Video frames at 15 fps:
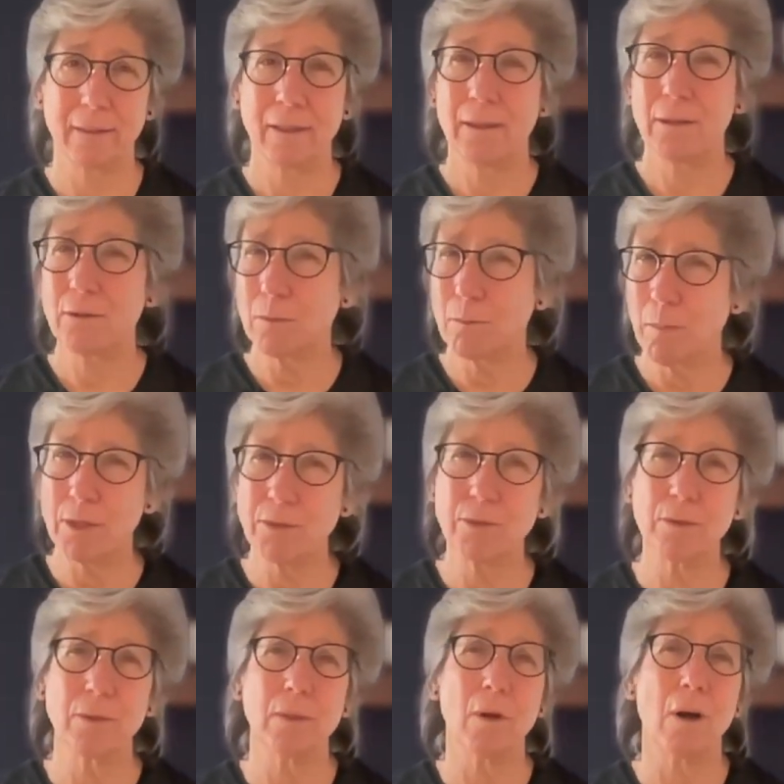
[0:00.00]
There's
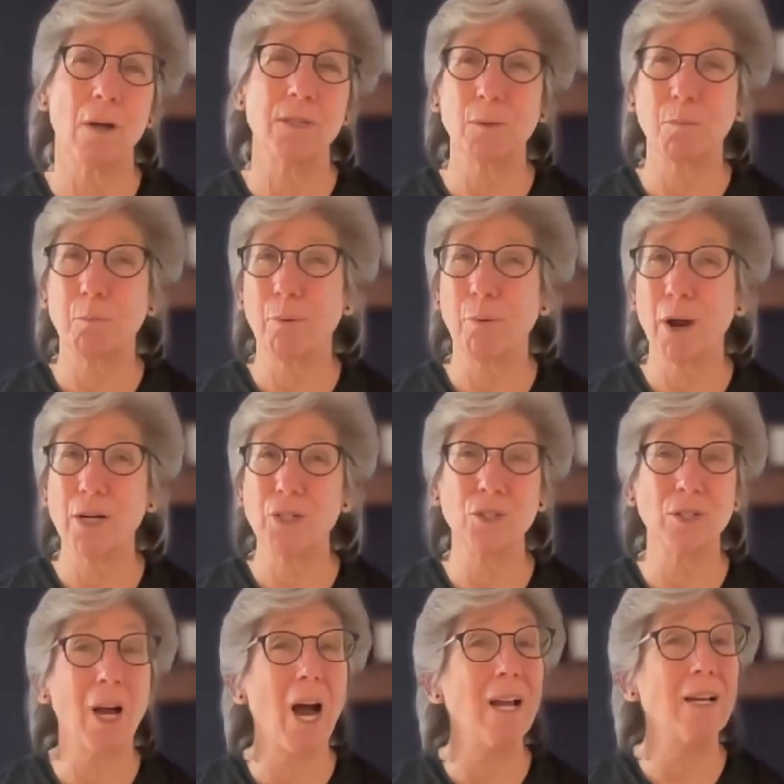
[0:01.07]
muscle loss, depression,
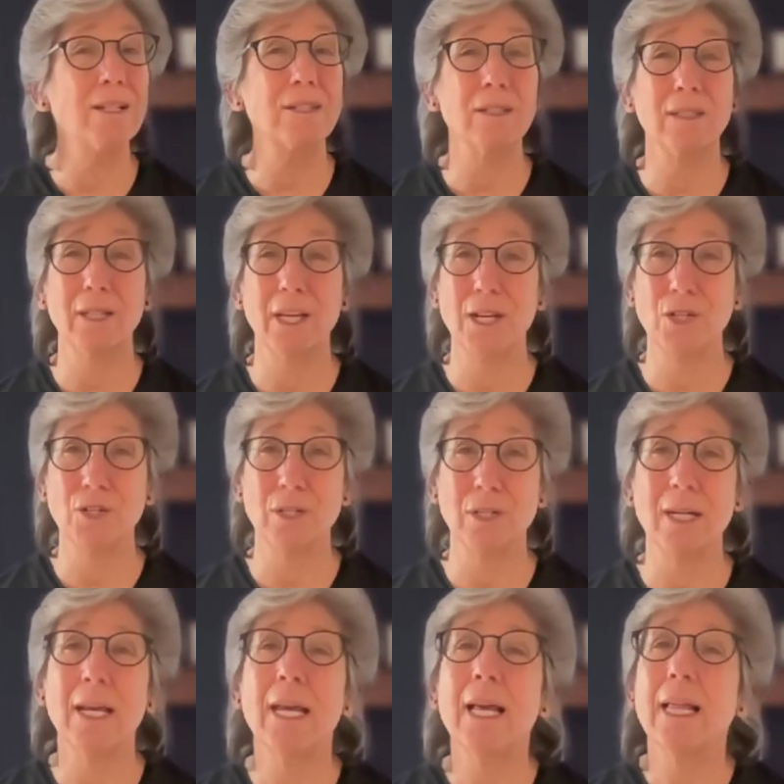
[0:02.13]

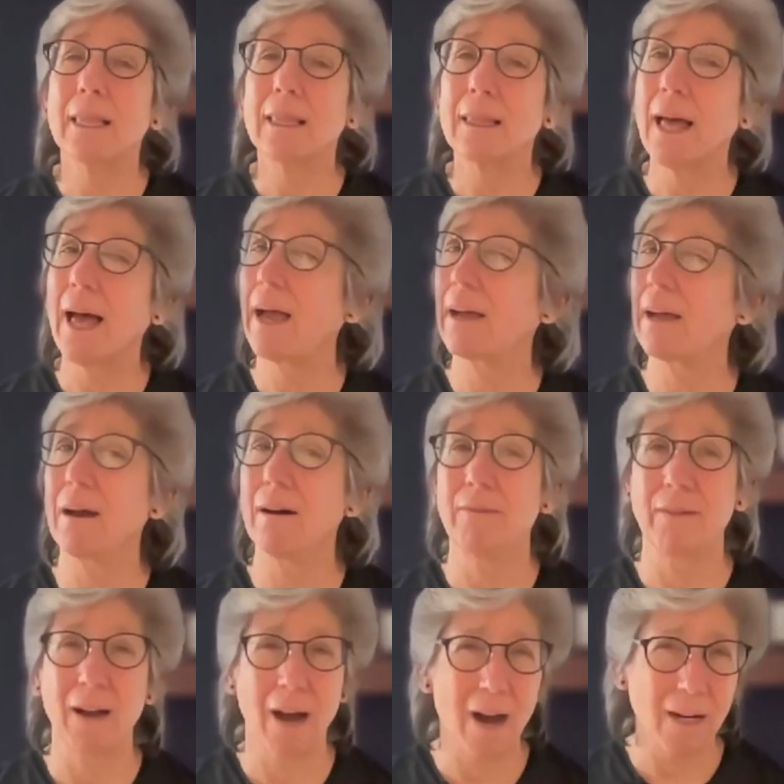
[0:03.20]
isolation, lack of
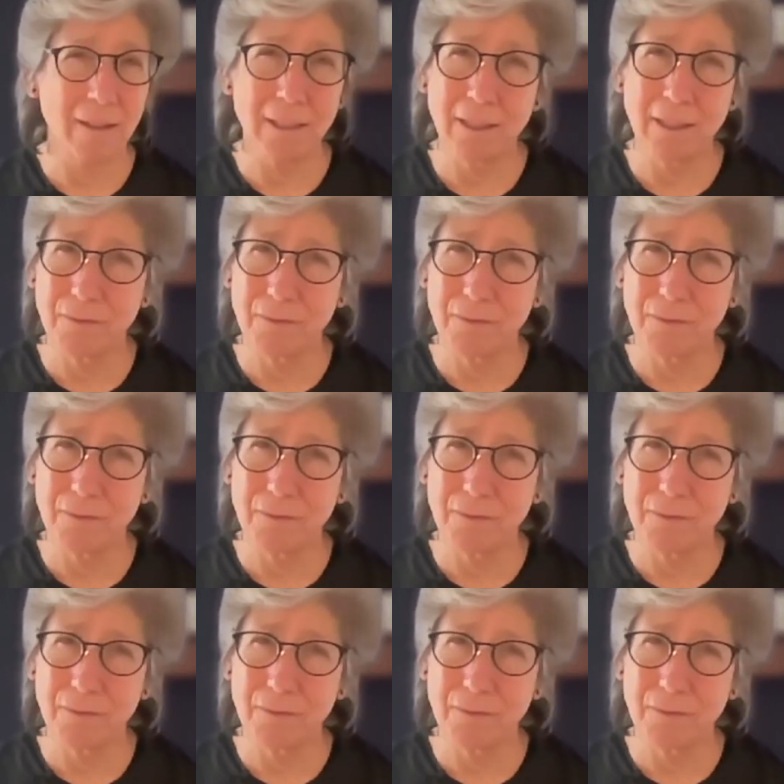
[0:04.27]
cognitive